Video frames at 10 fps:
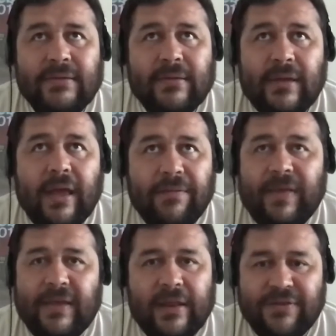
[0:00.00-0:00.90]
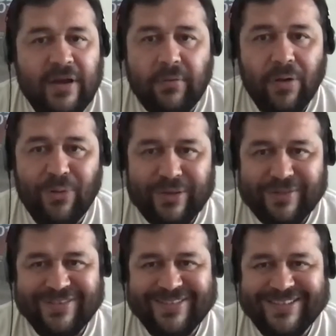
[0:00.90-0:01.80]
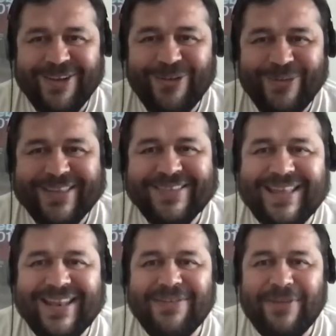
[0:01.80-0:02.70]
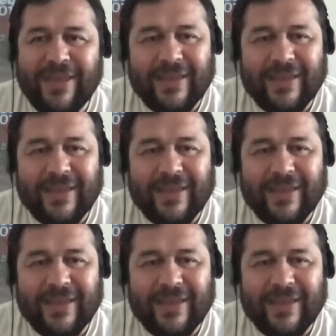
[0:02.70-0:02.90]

I think in Gina Rowlands always, and I think